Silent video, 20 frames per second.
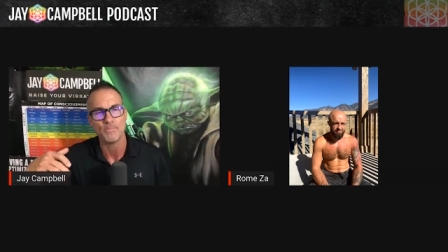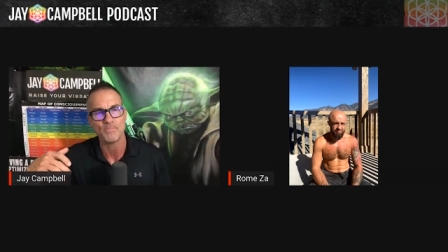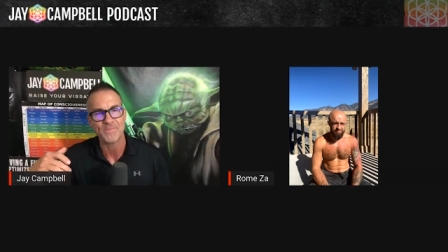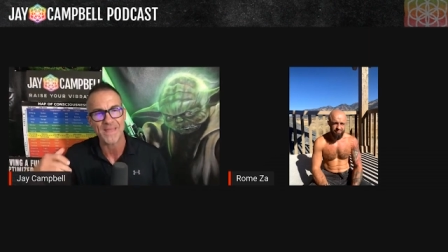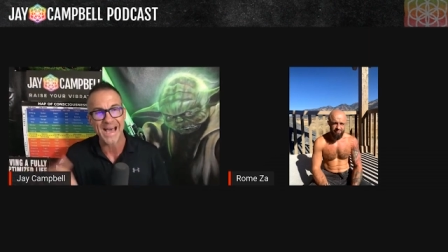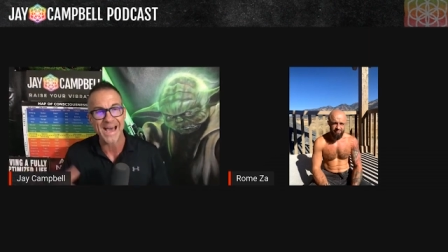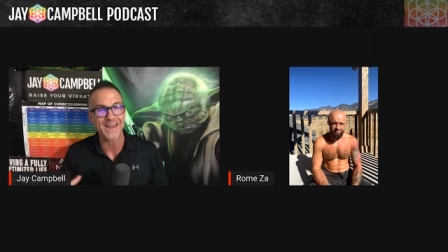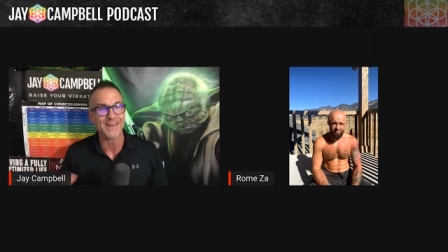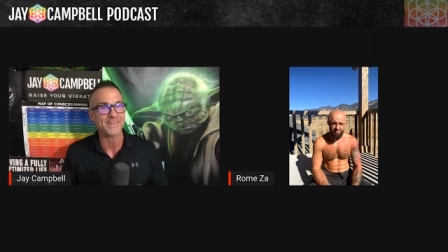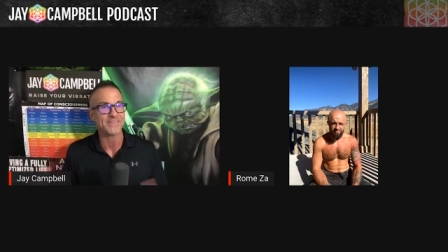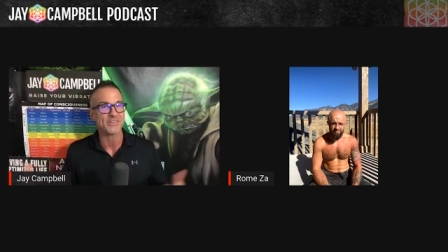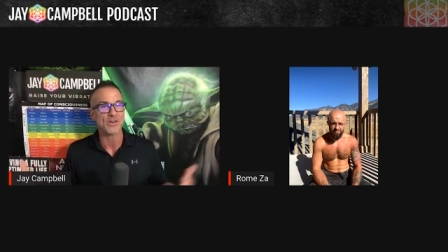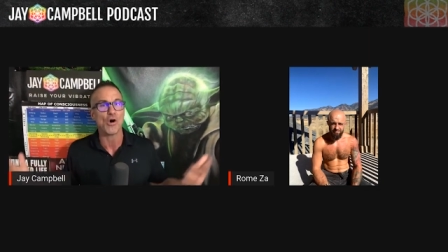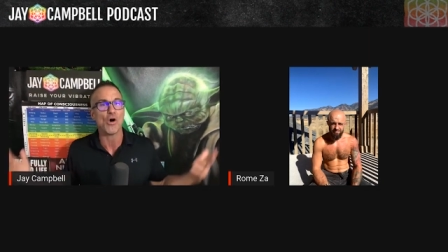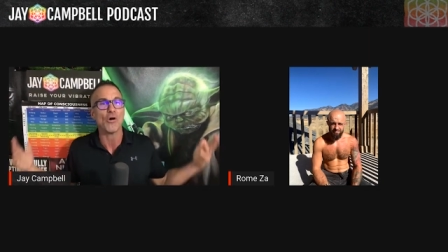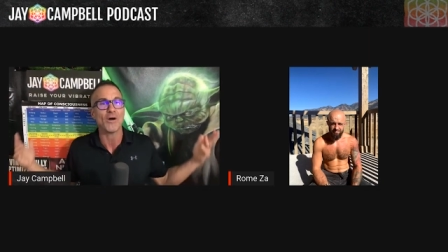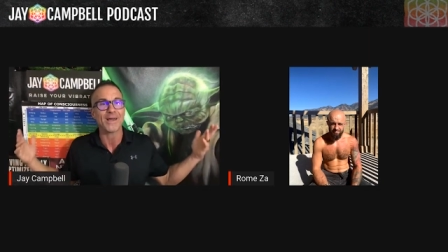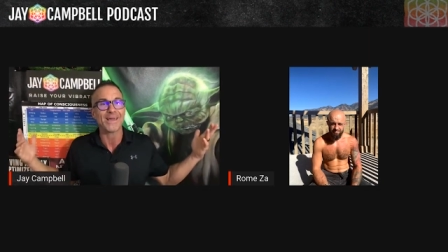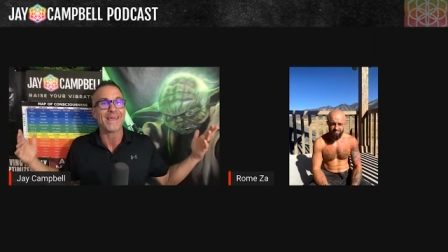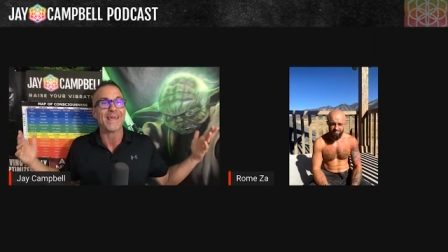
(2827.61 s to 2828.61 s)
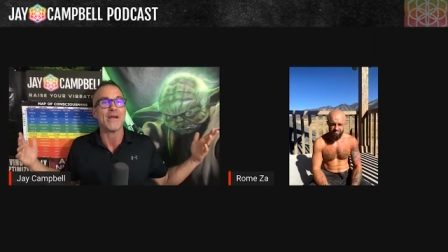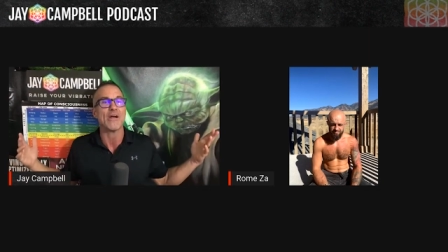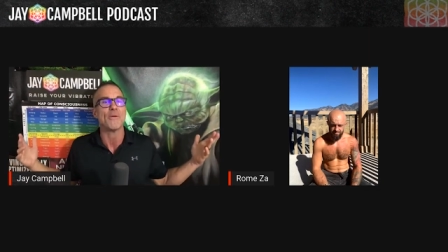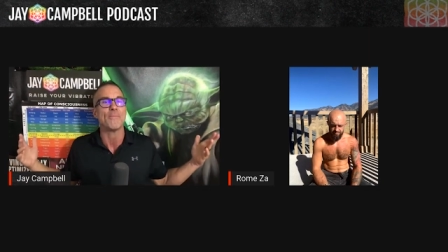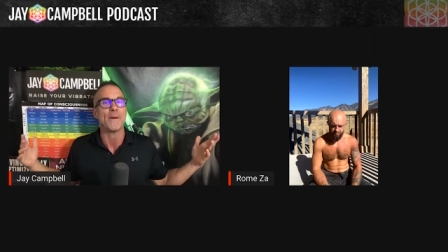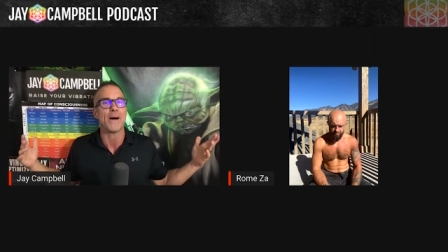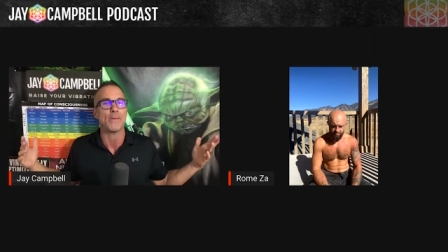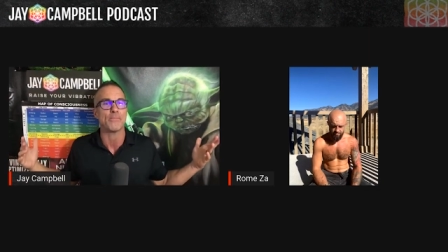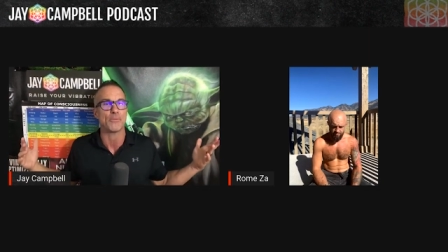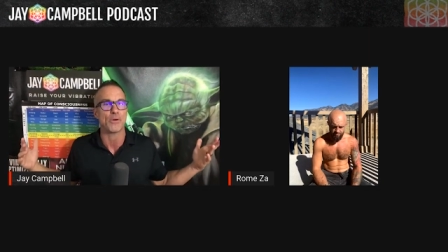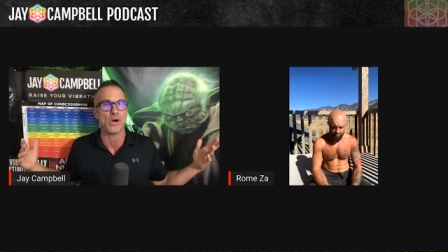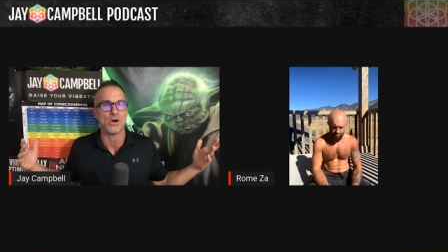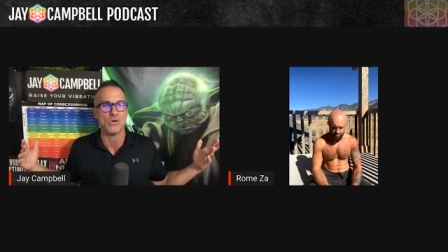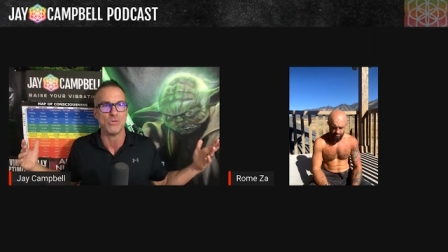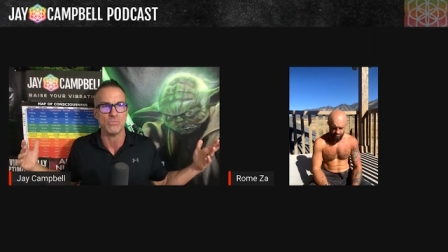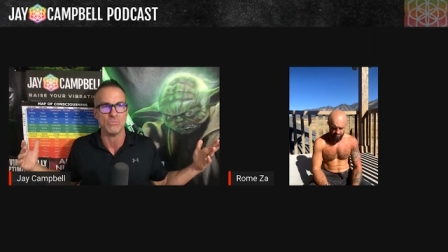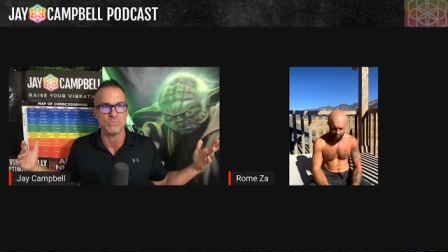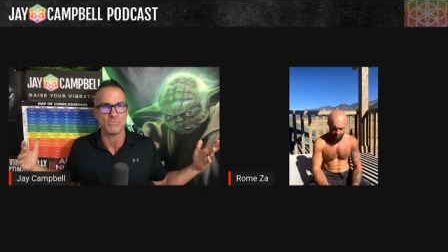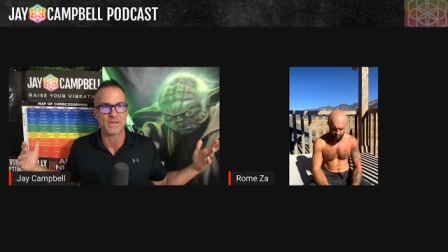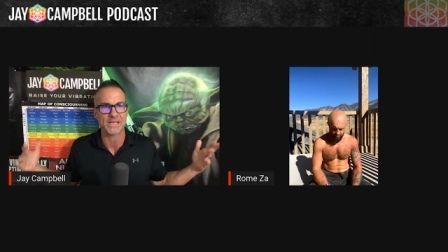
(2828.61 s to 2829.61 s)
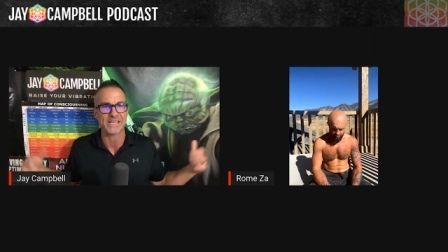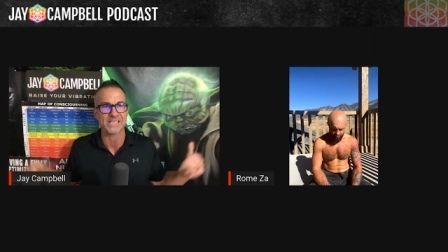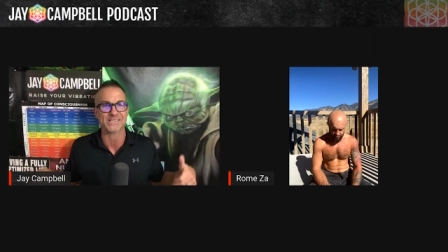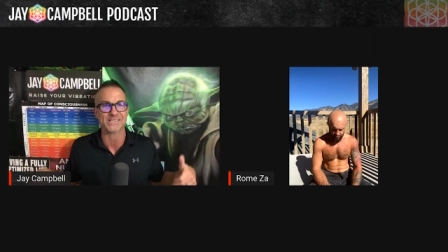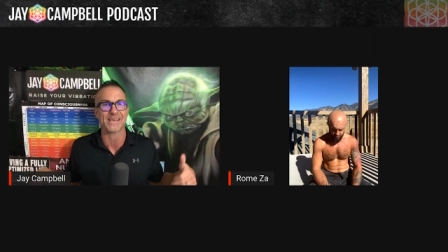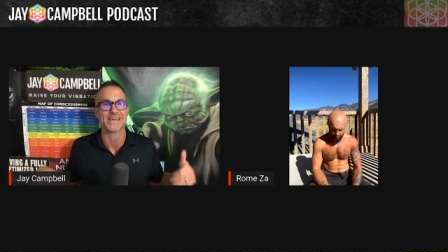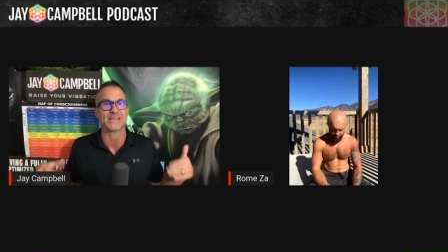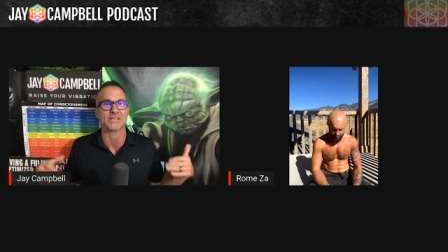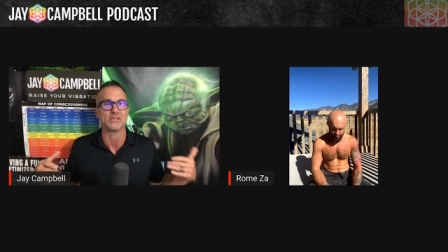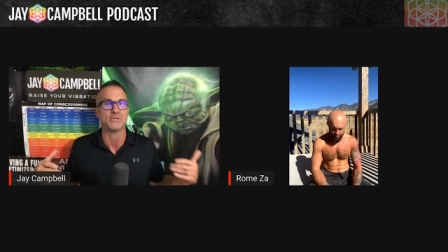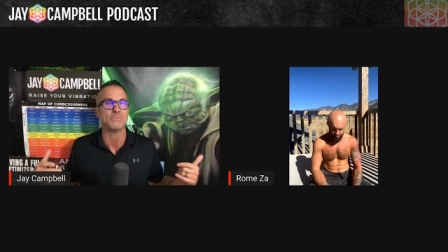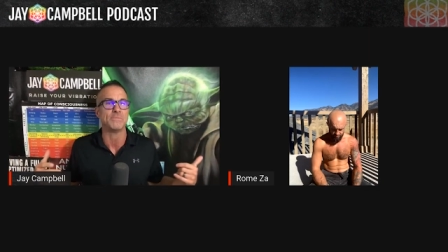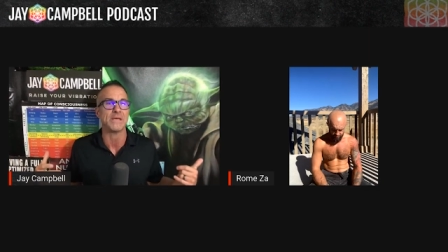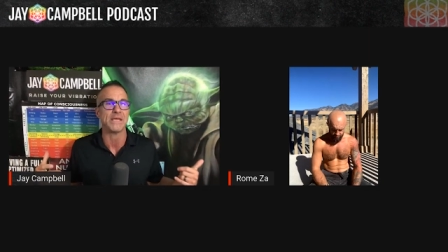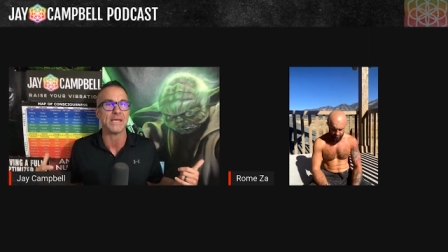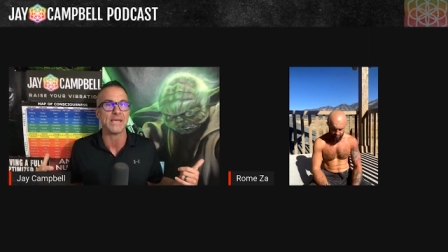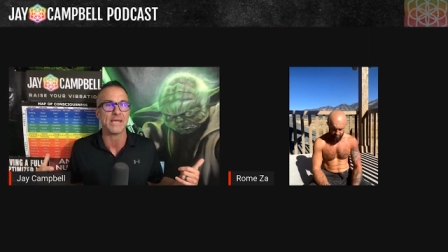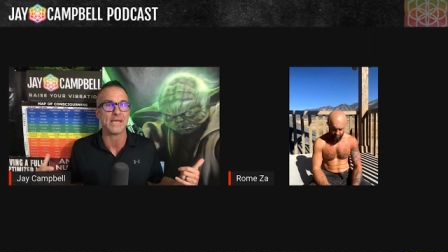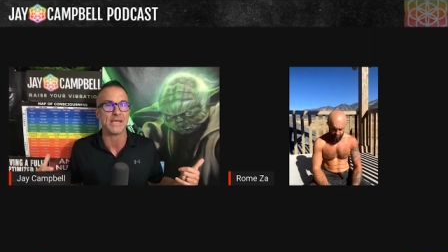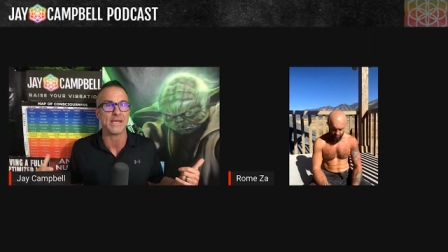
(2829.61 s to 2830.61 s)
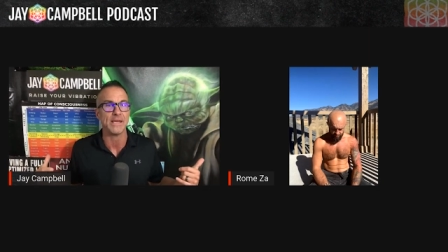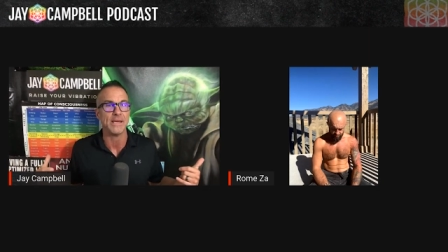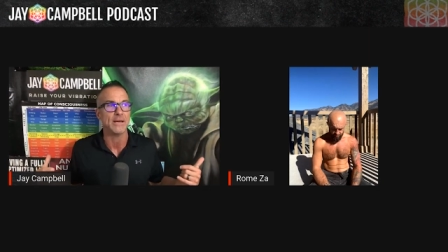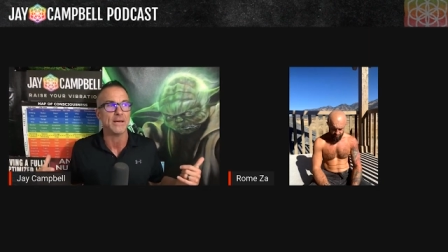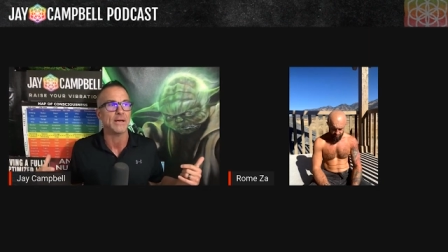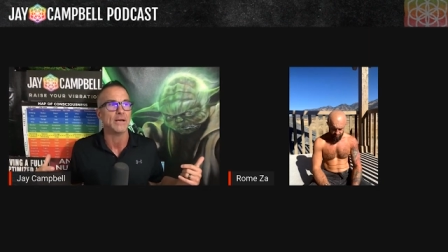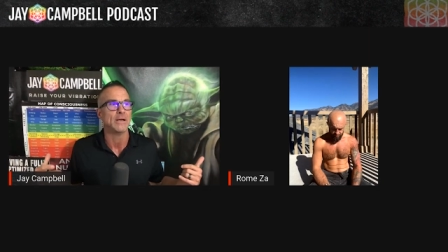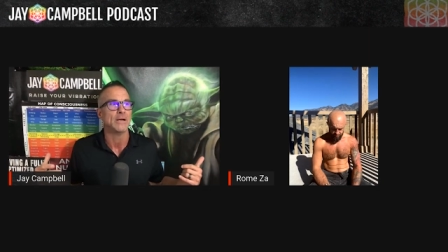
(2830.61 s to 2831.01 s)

that is all I care about, bro, because like to me